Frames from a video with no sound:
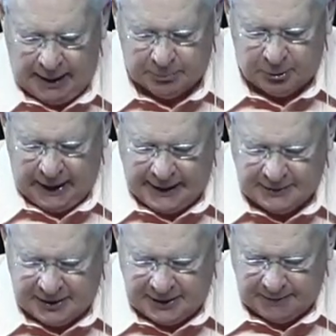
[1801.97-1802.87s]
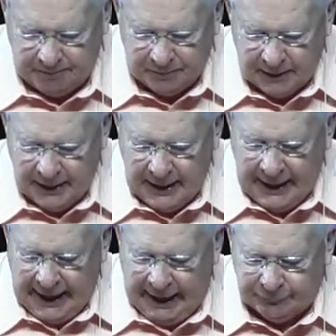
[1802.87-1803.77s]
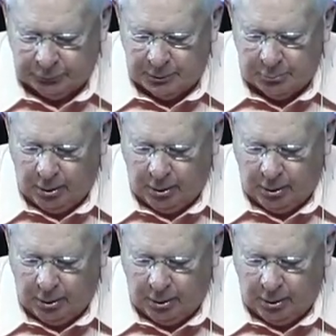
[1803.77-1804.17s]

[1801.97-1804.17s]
chapter 19. After he